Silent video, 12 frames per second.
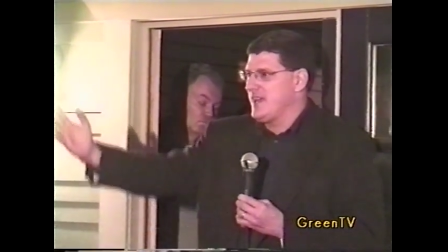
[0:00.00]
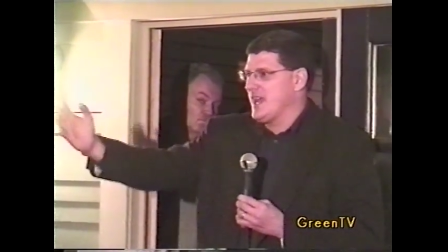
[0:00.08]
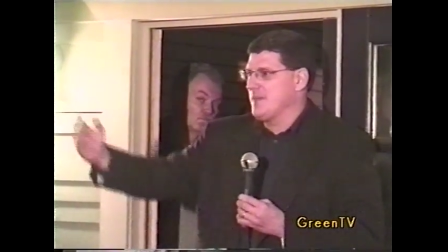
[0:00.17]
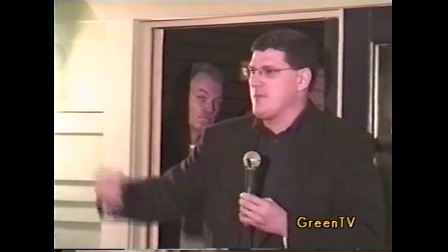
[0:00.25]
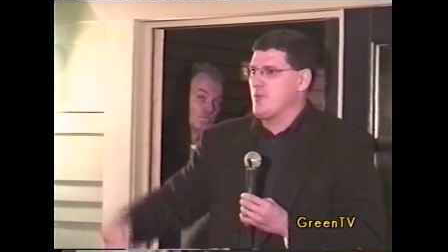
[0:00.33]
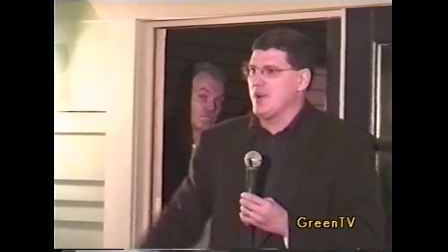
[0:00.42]

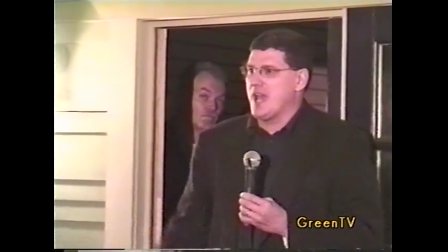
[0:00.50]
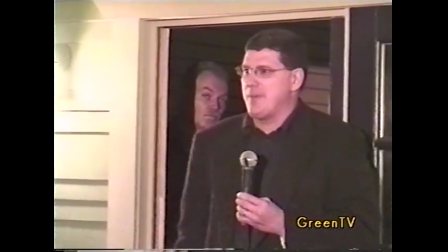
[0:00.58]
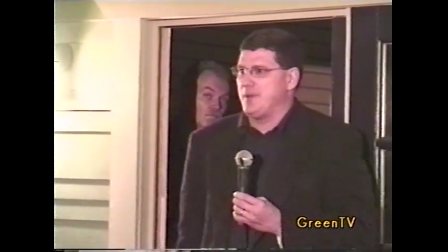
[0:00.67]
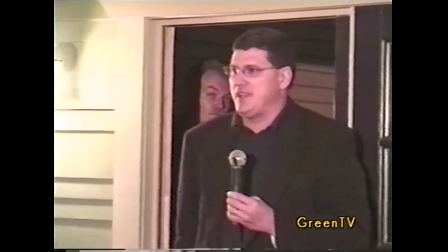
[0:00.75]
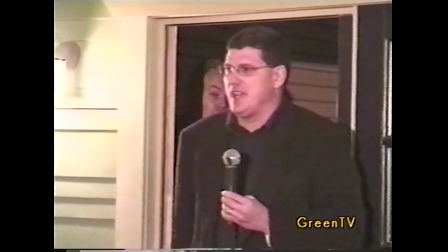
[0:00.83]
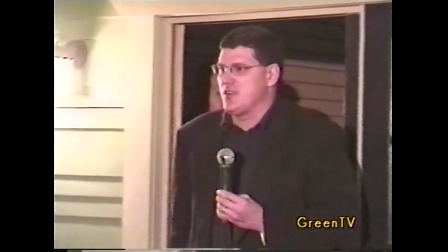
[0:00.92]
I'll be more than
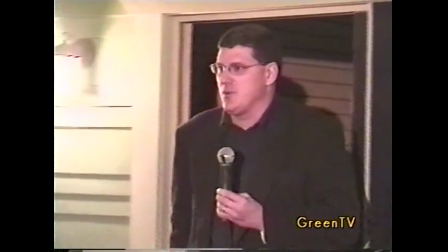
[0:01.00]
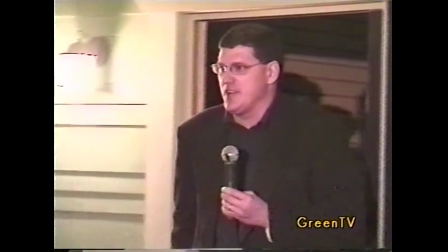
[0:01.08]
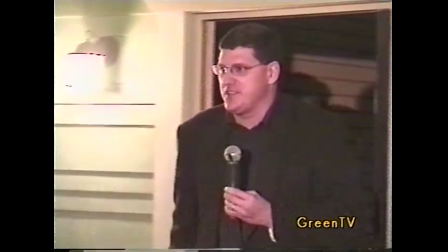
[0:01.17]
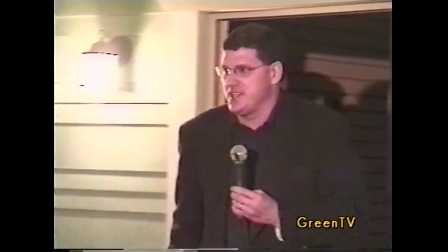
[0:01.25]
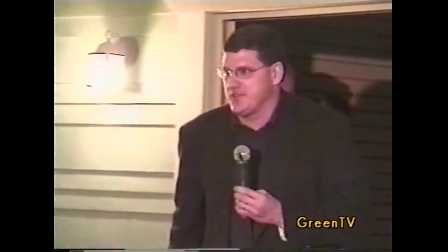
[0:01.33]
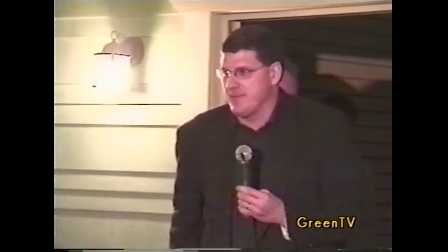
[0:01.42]
happy to take
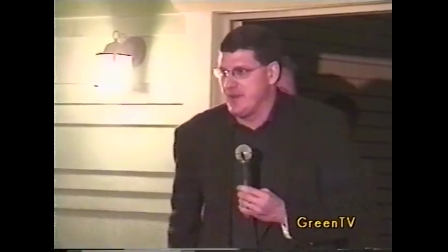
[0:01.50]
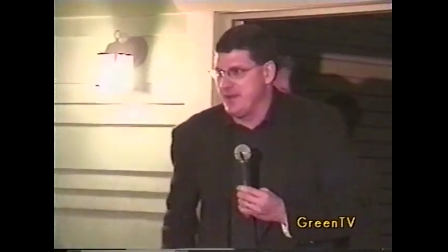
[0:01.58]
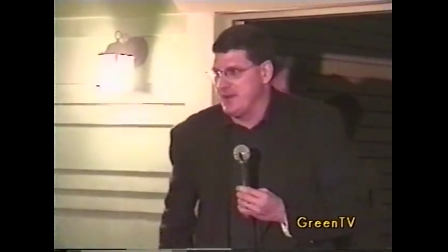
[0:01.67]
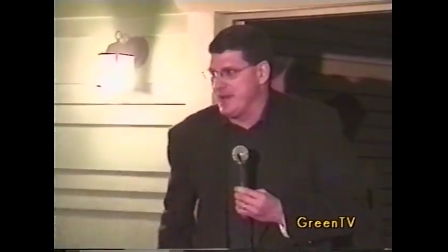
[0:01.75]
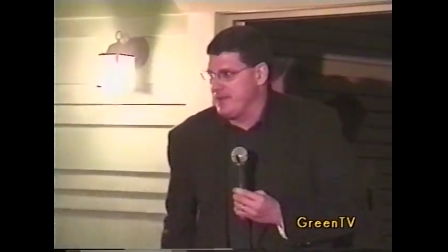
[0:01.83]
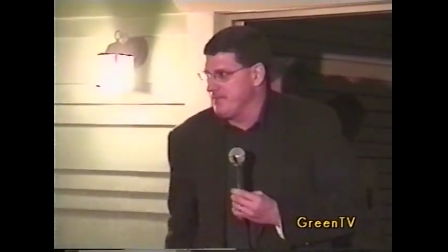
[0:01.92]
questions from
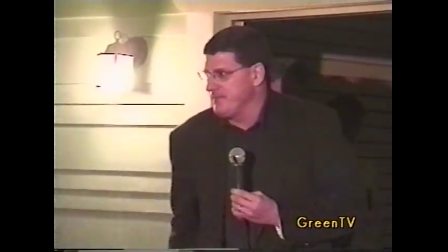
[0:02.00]
anybody.